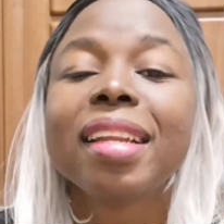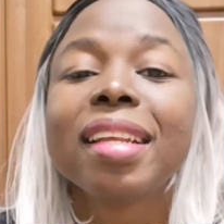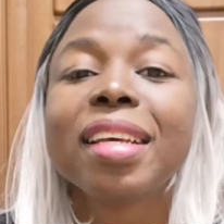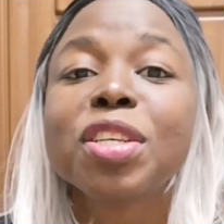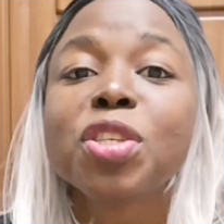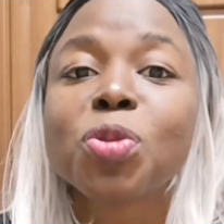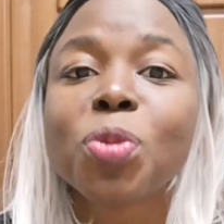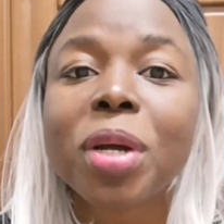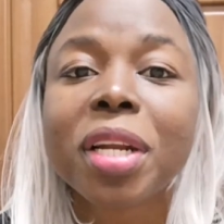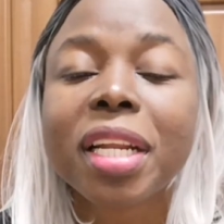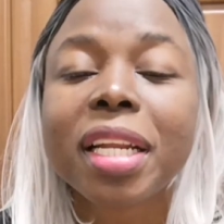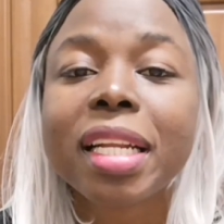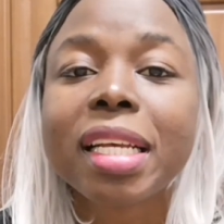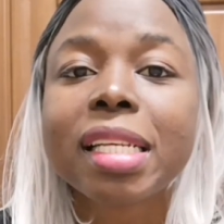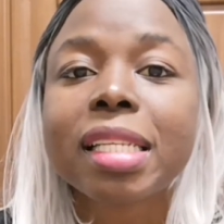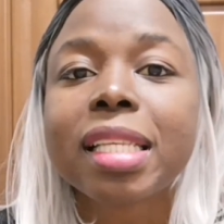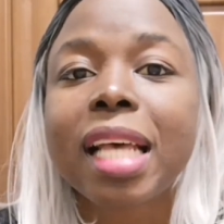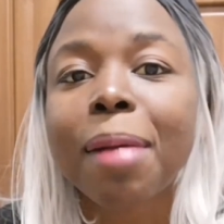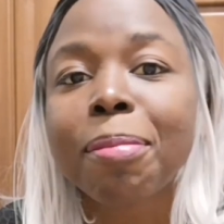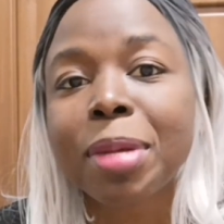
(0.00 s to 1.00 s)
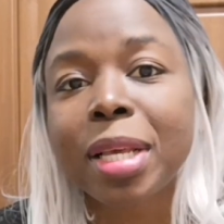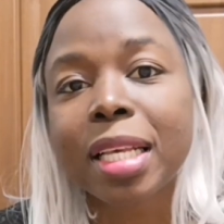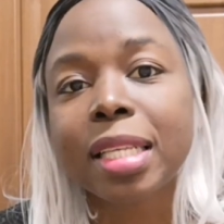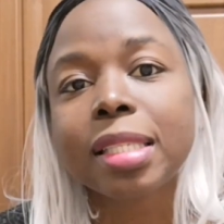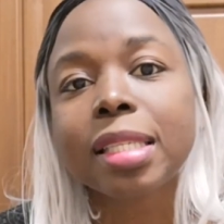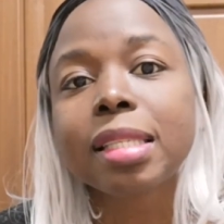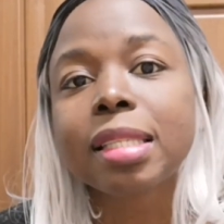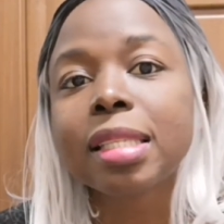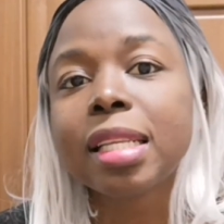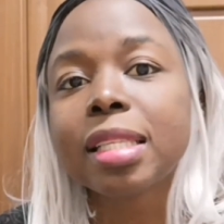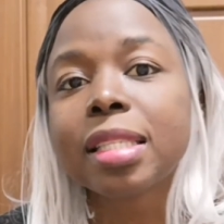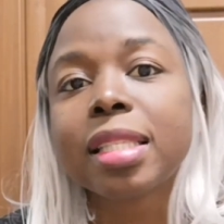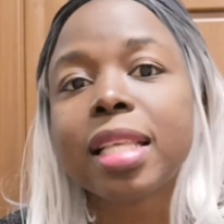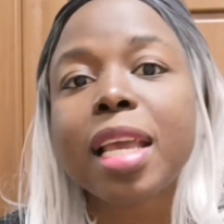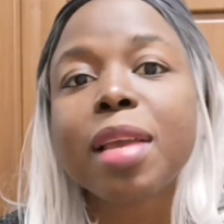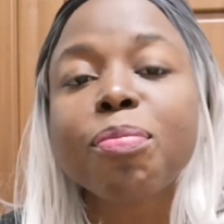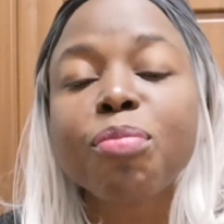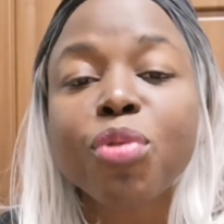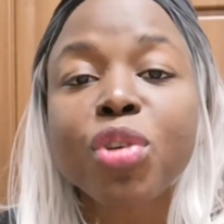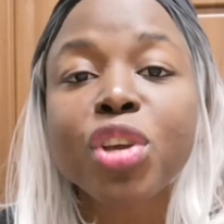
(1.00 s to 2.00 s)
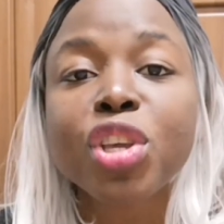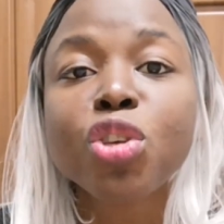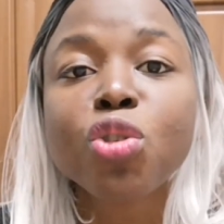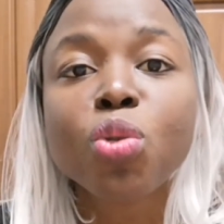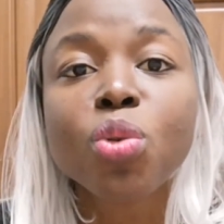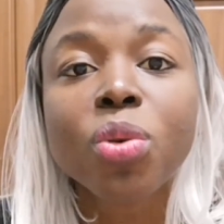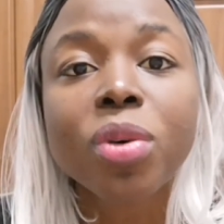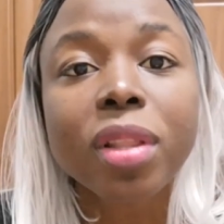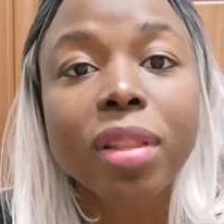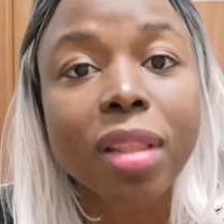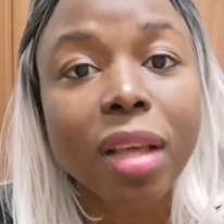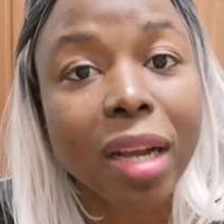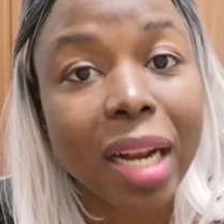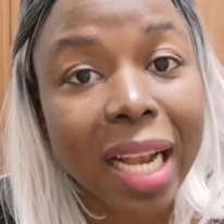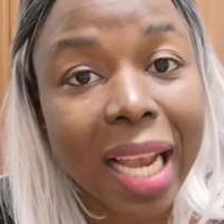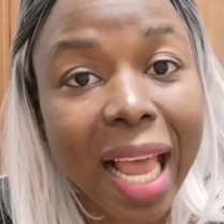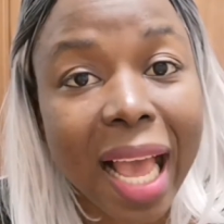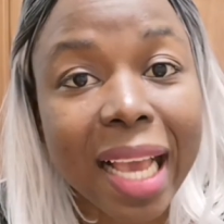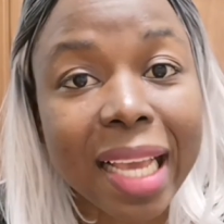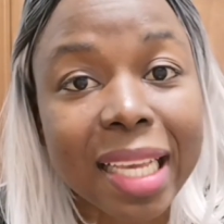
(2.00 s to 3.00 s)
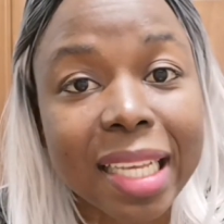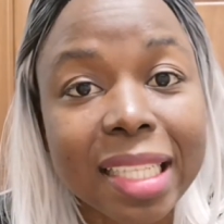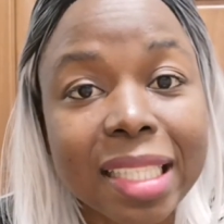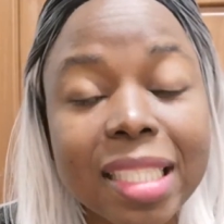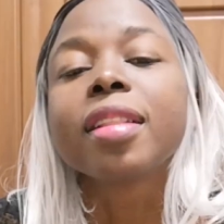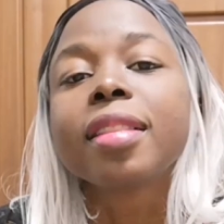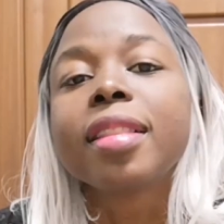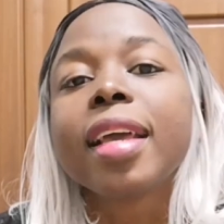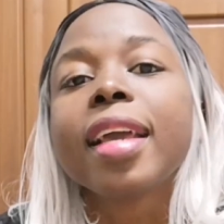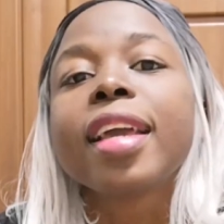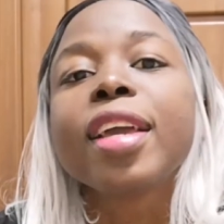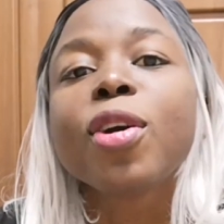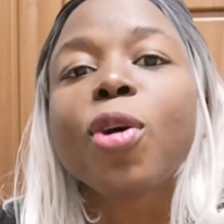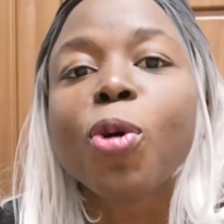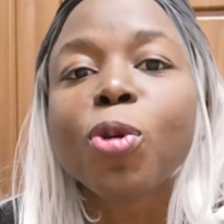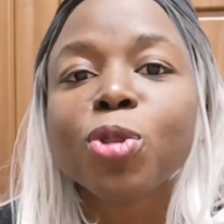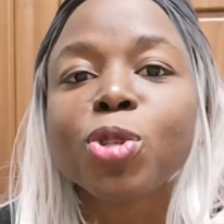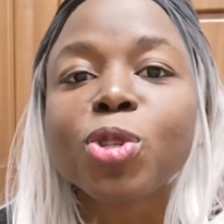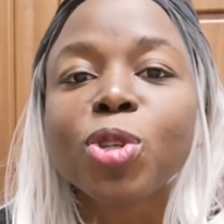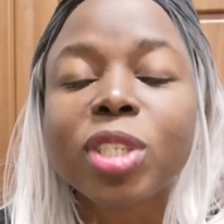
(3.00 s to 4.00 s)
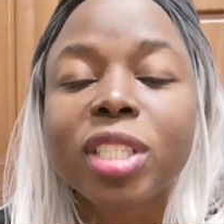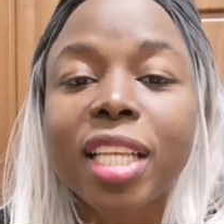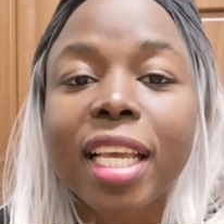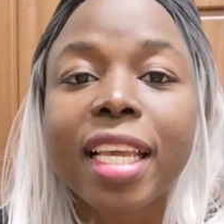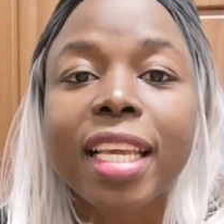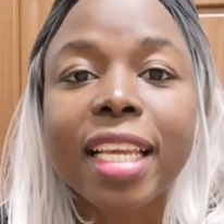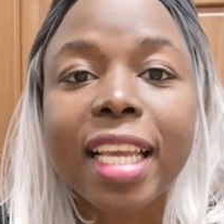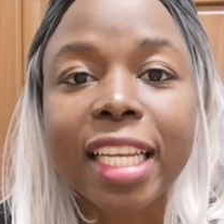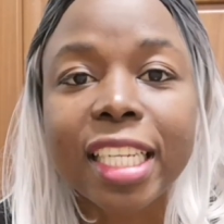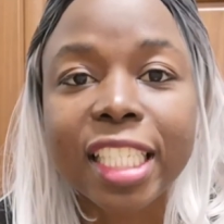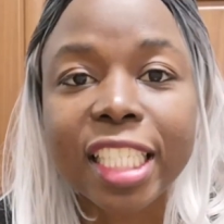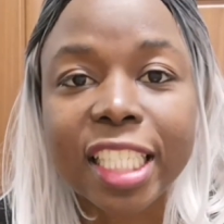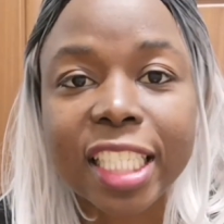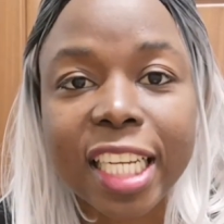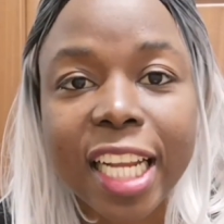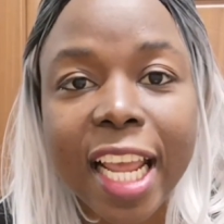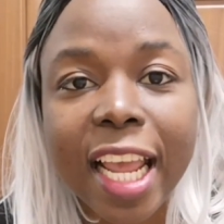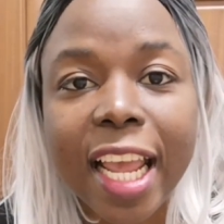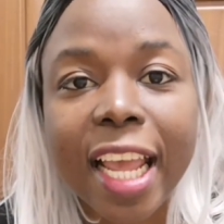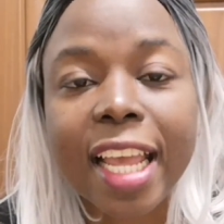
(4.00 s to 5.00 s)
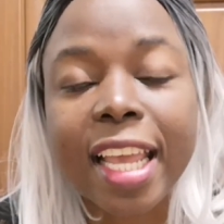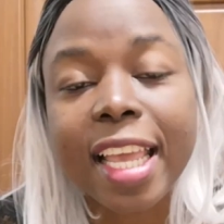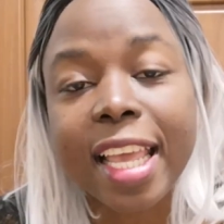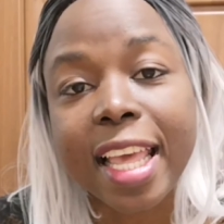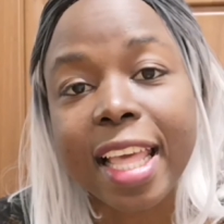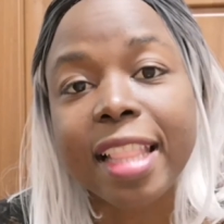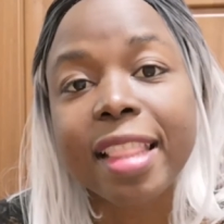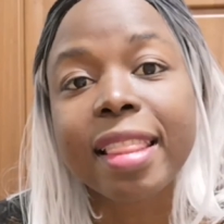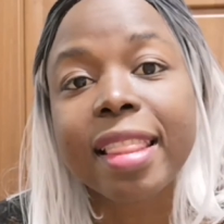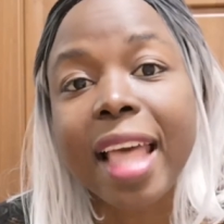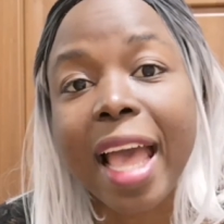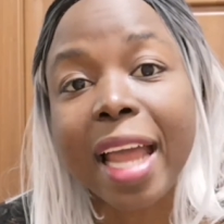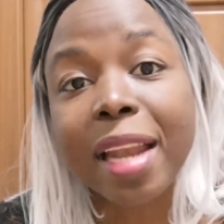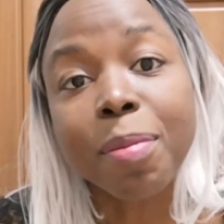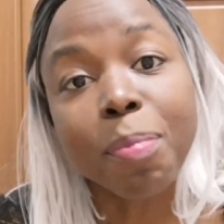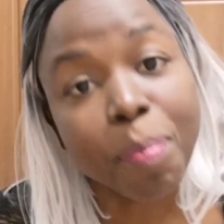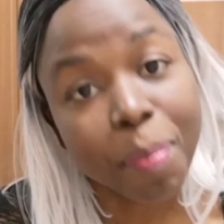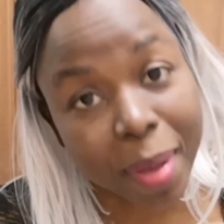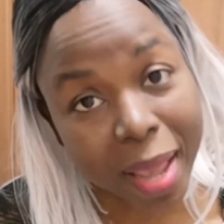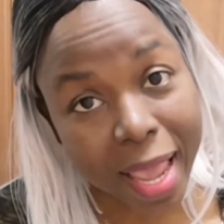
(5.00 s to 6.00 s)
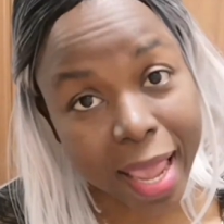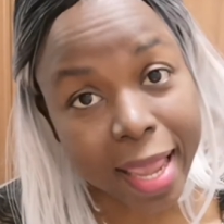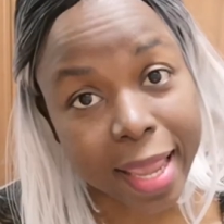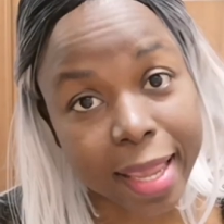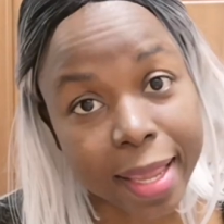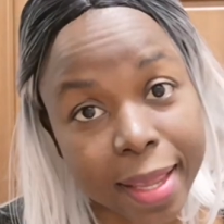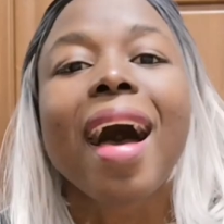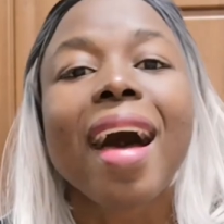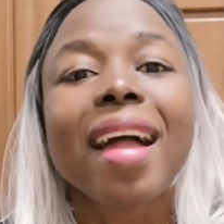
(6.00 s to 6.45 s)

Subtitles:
it is what it is. I'm guessing since they bring you the clients, they also take a share in that pay.